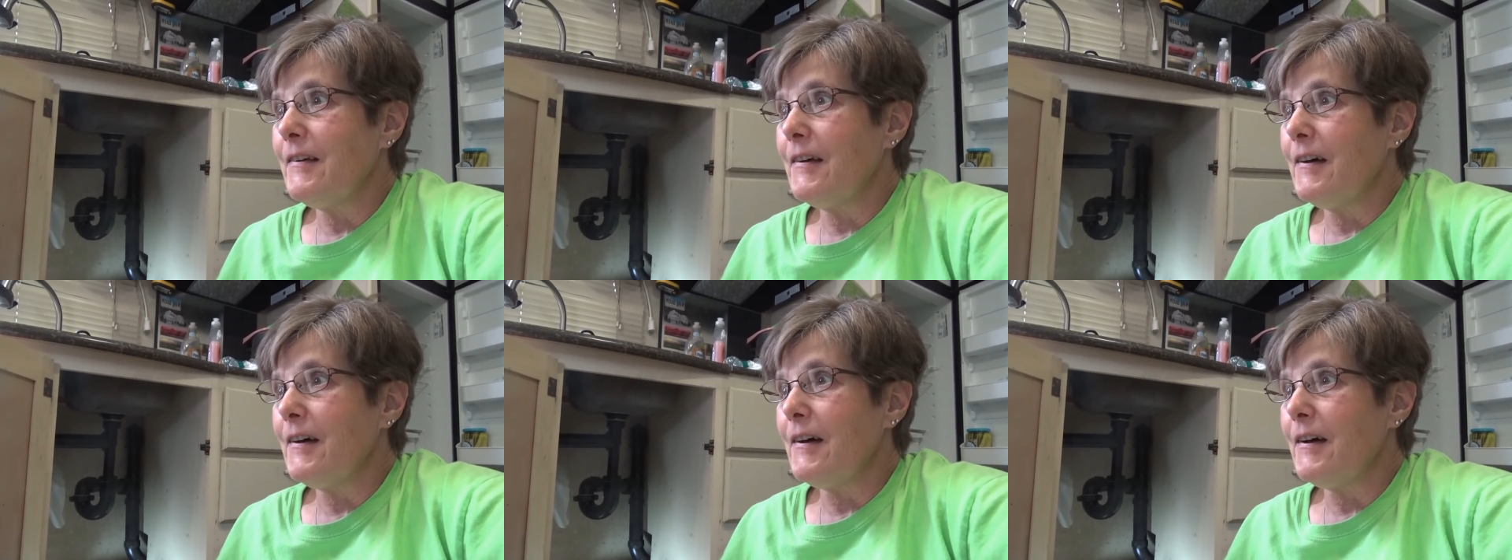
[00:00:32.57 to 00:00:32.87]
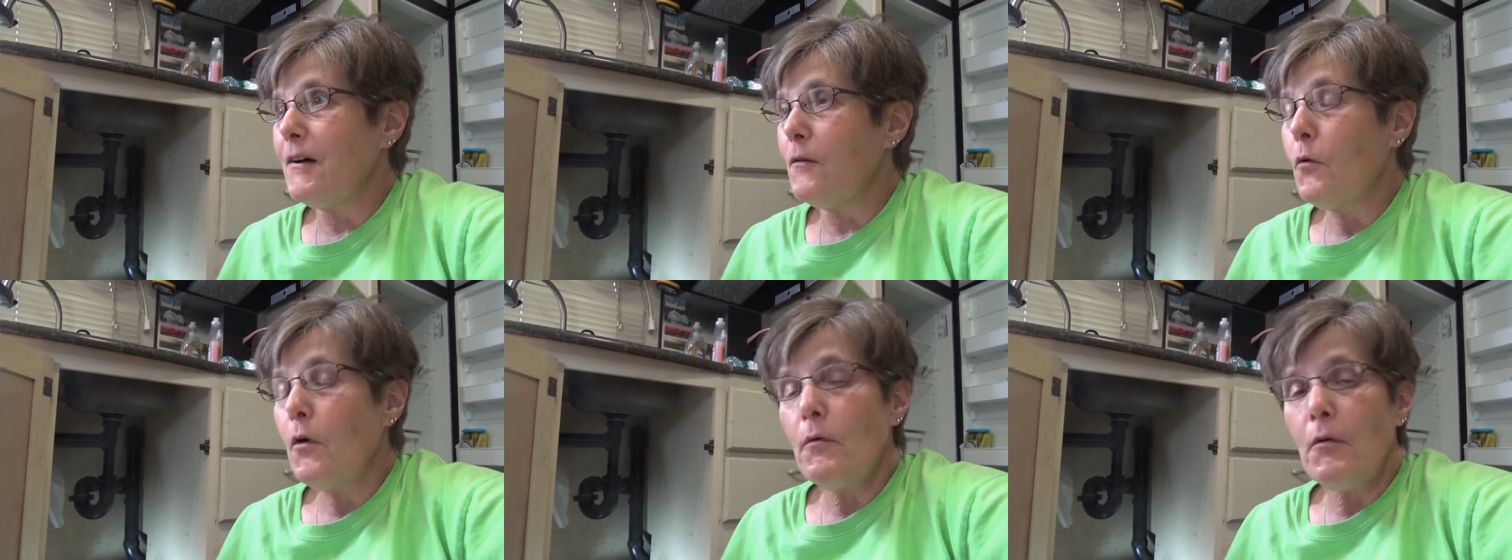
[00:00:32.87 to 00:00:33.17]

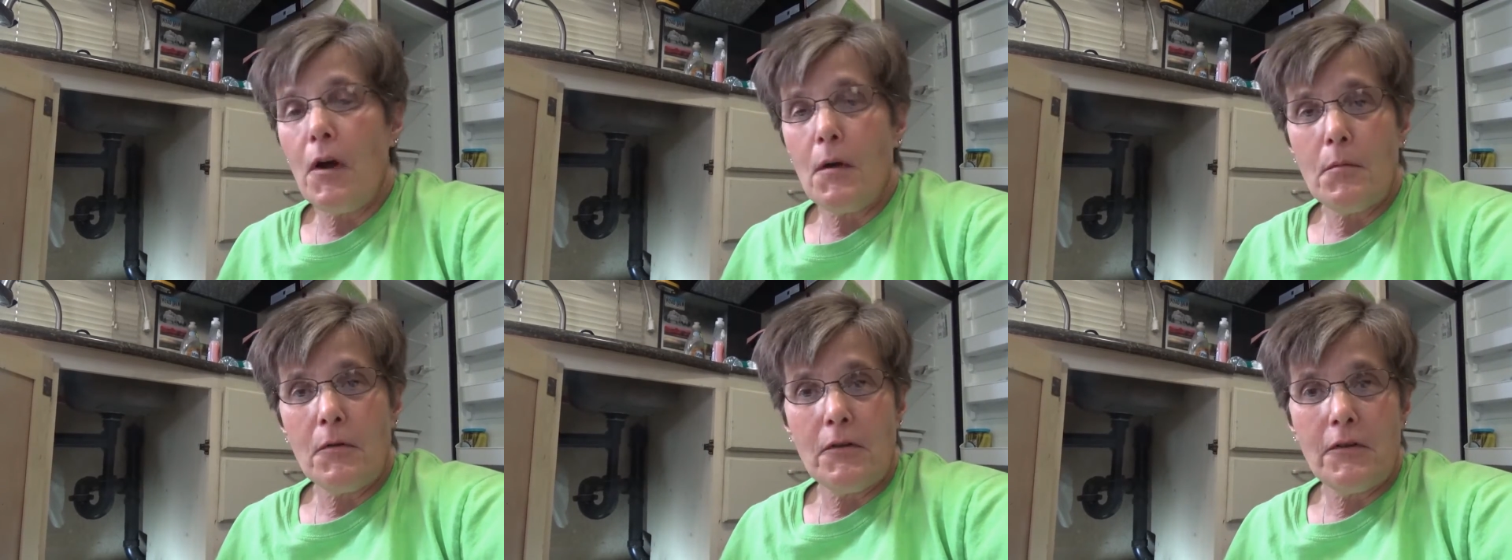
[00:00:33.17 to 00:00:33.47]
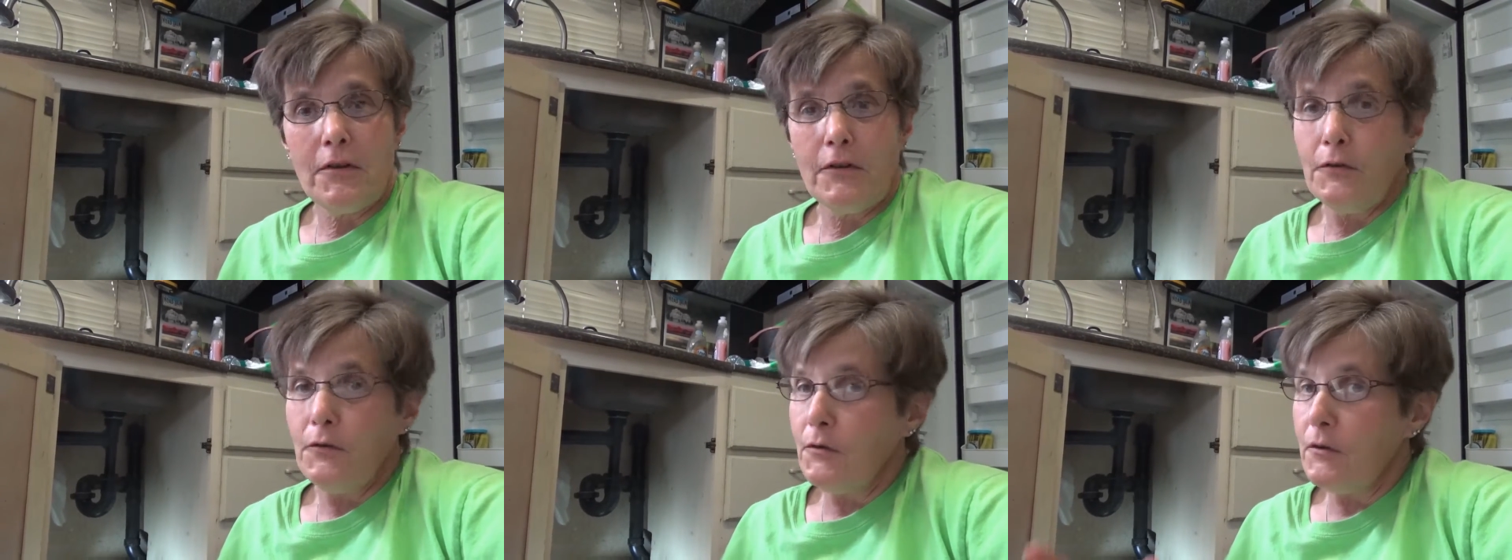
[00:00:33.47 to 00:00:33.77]
we were able
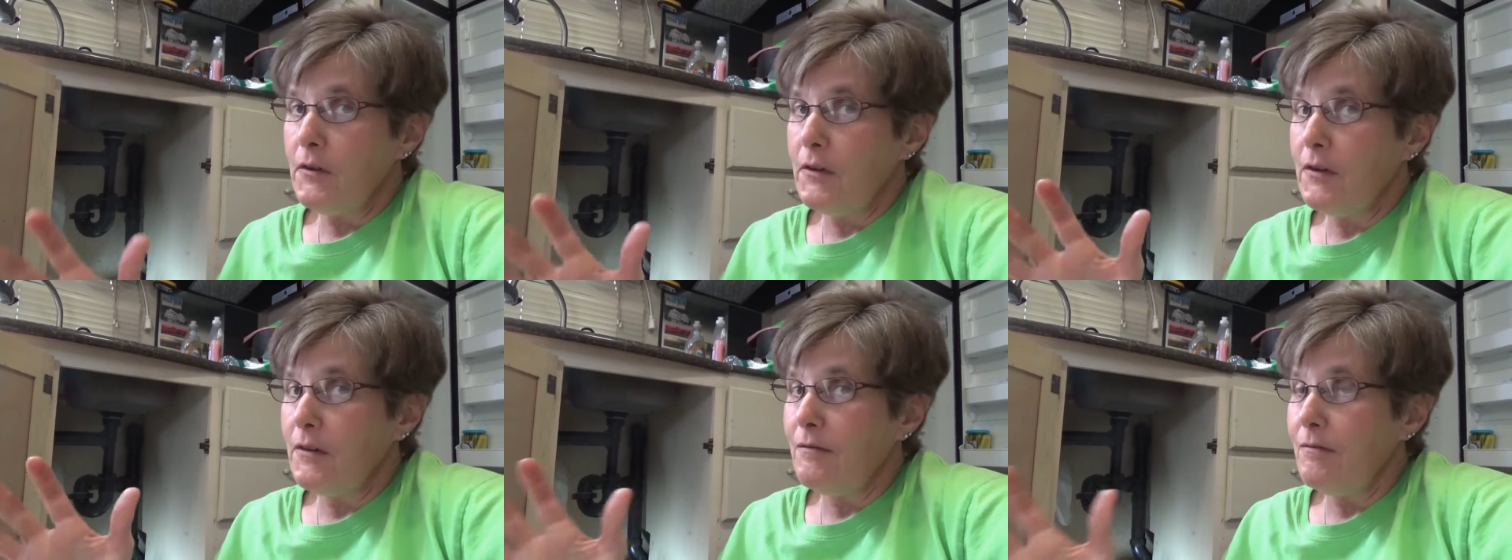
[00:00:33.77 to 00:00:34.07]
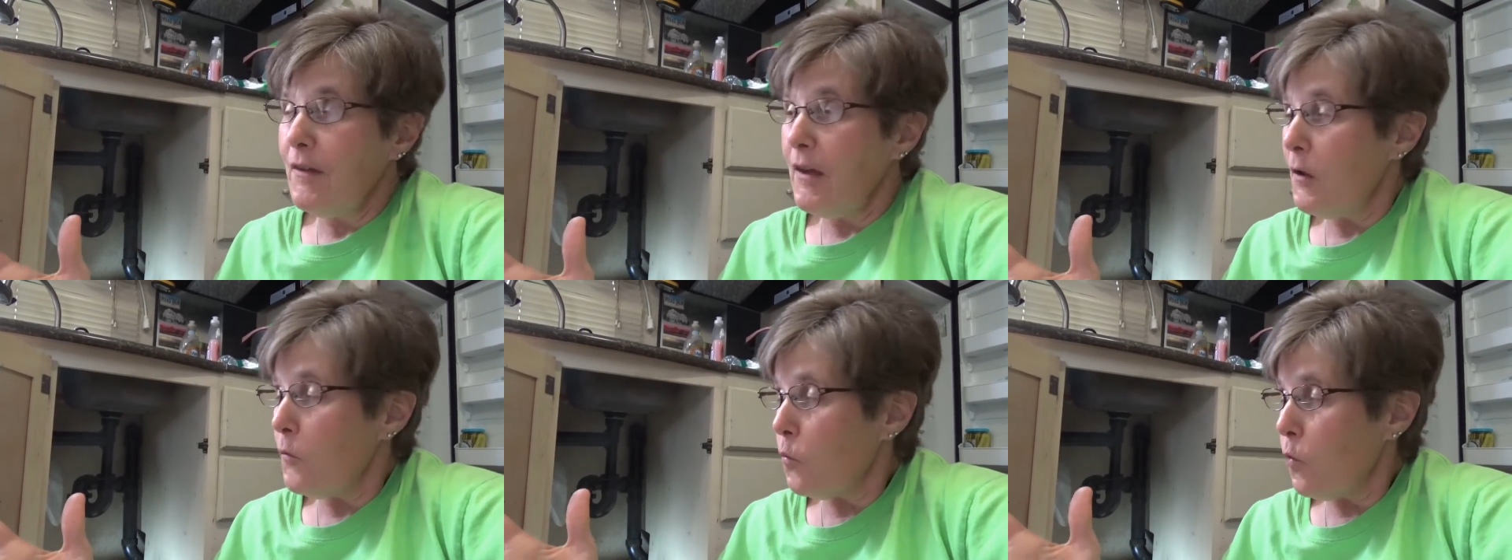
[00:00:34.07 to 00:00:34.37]
to,
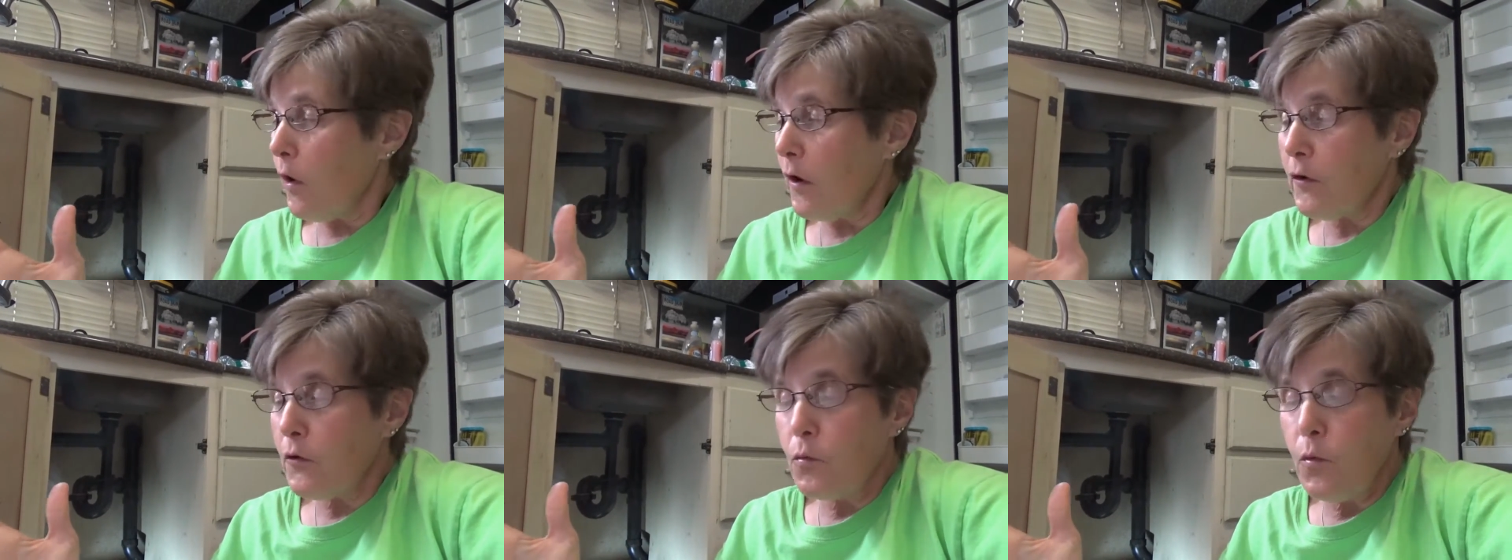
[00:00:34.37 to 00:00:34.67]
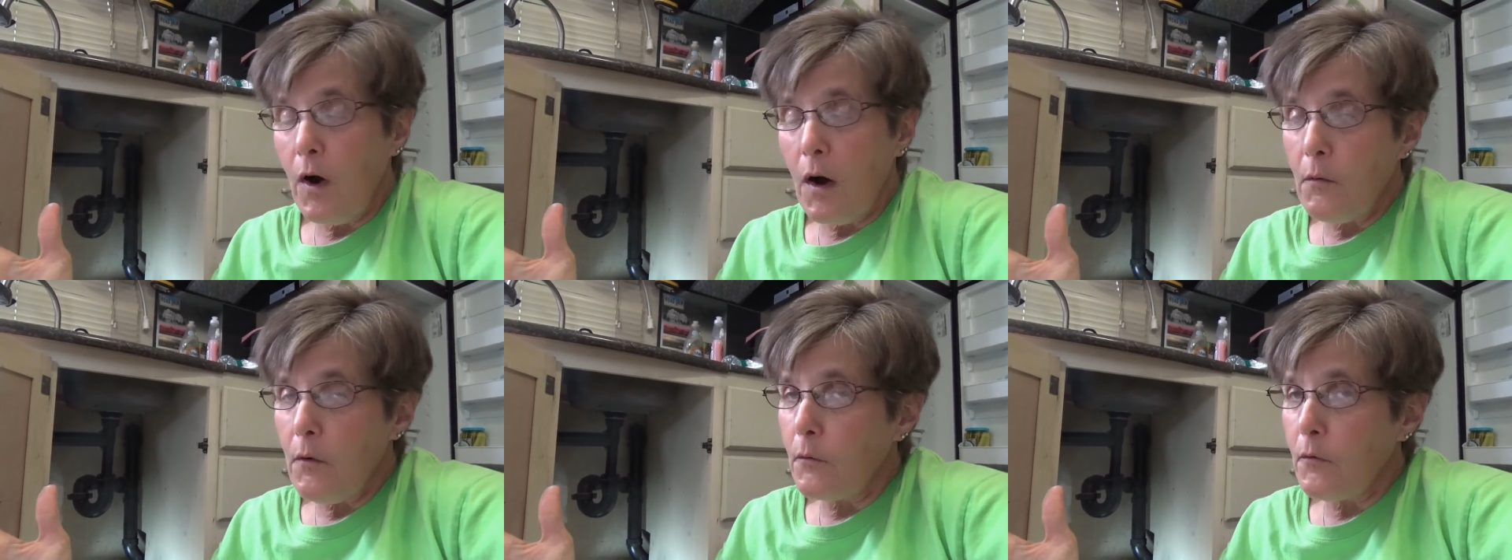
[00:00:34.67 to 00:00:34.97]
it worked
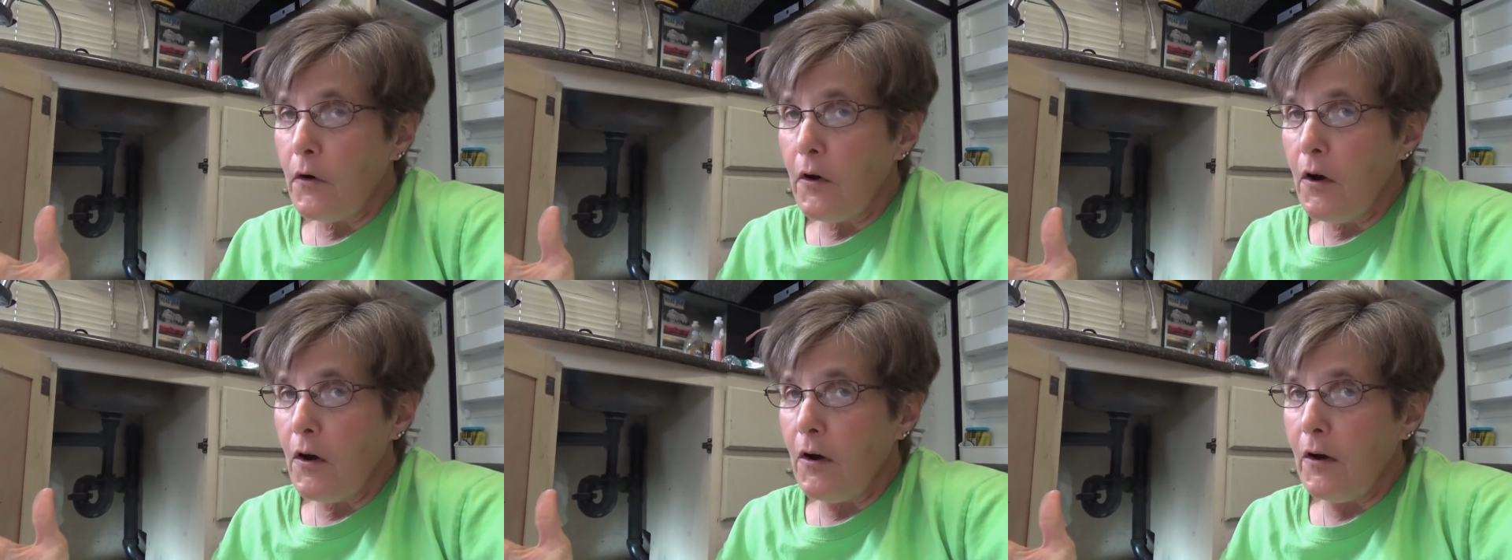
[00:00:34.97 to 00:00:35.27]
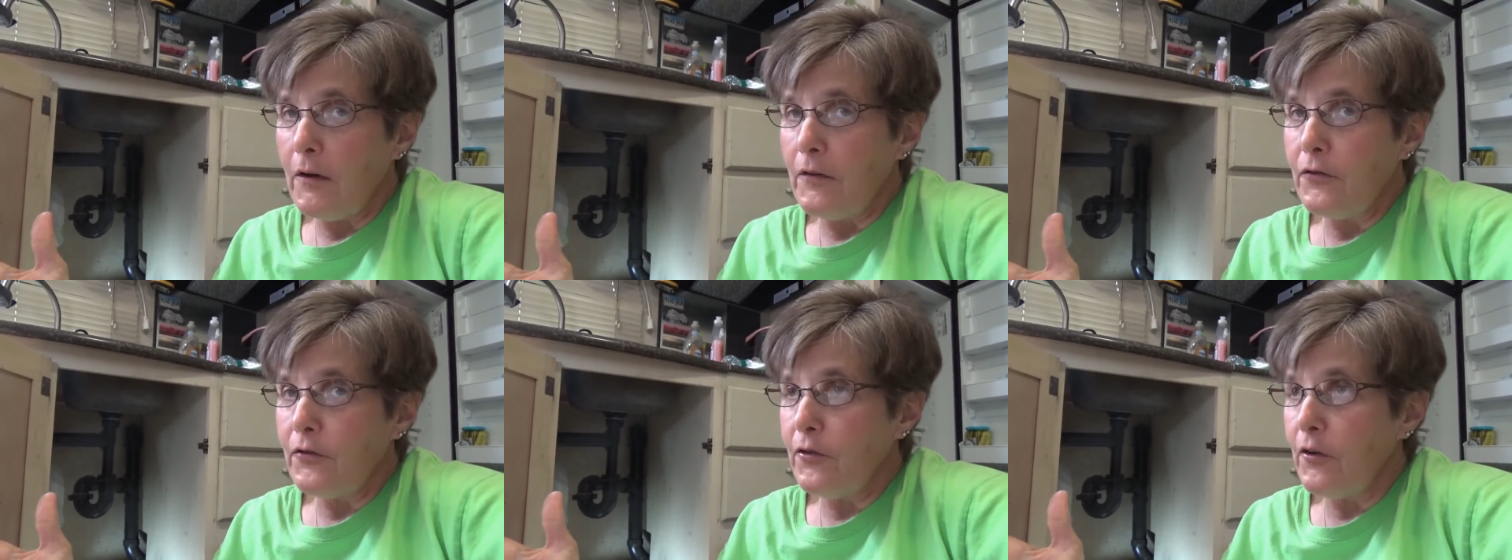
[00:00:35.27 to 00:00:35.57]
while we were gone.